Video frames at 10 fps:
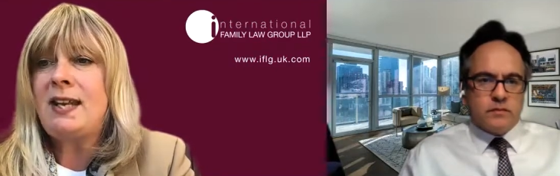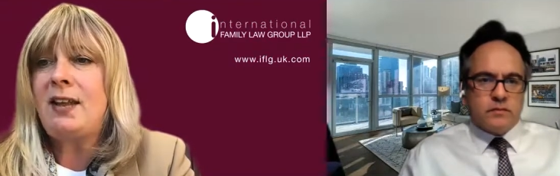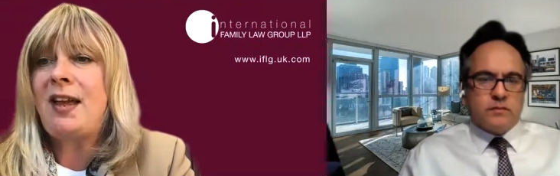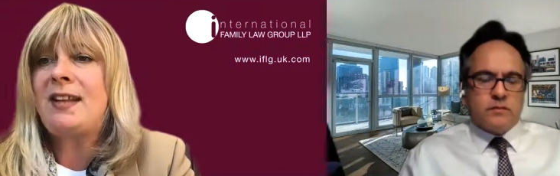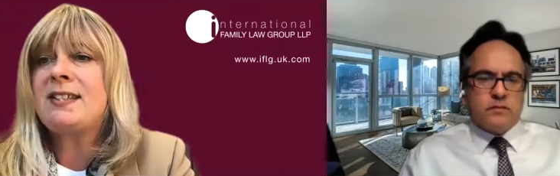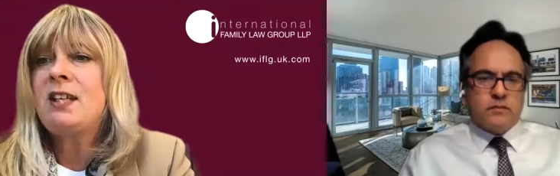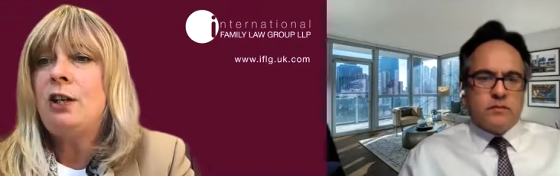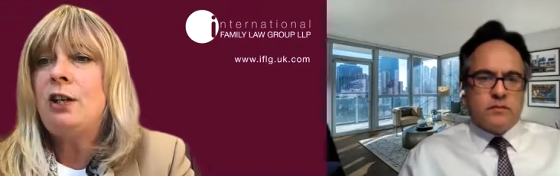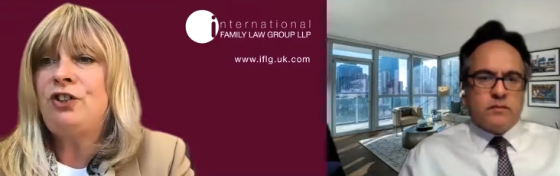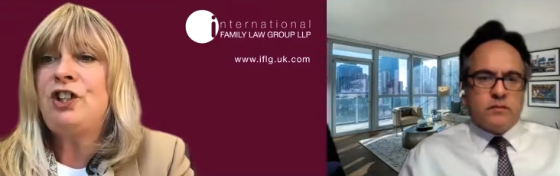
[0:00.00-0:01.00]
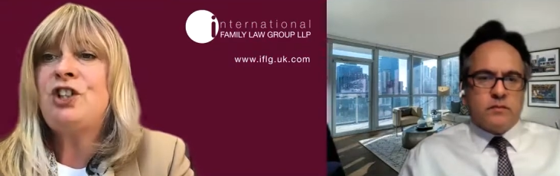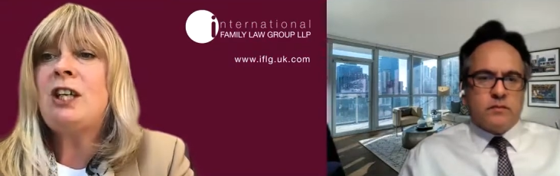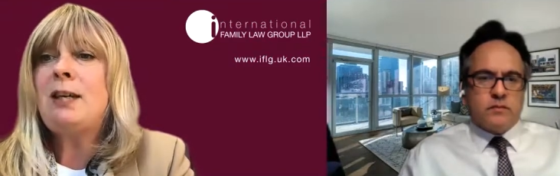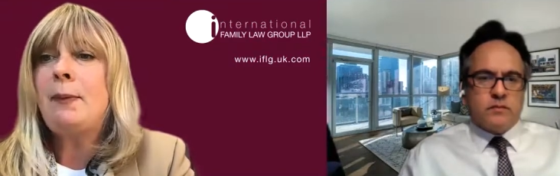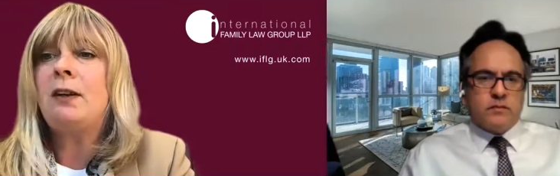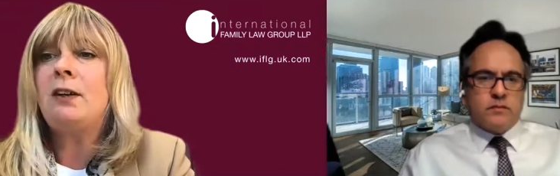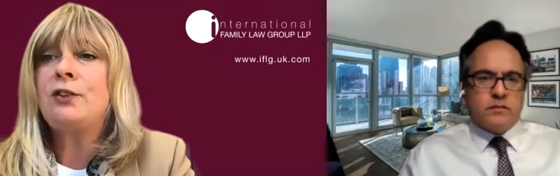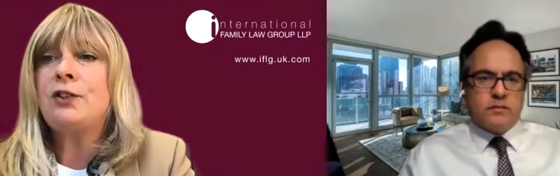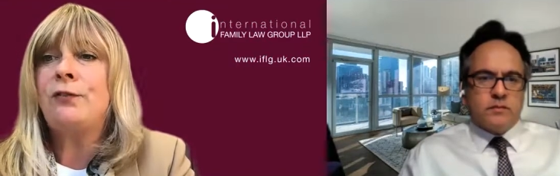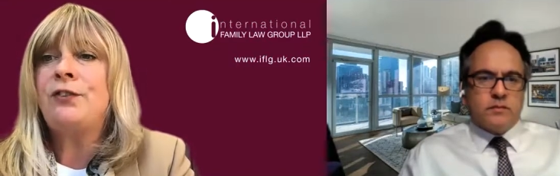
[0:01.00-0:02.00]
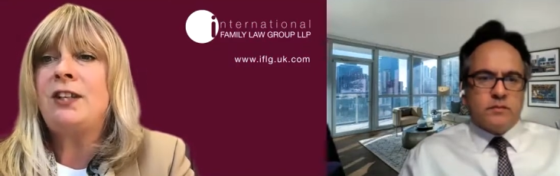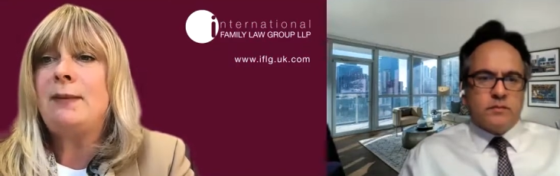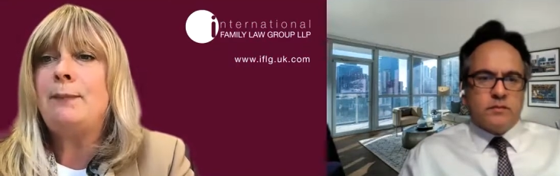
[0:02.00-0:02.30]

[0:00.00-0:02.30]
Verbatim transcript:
Speaker 1: Now, that's traditionally part of the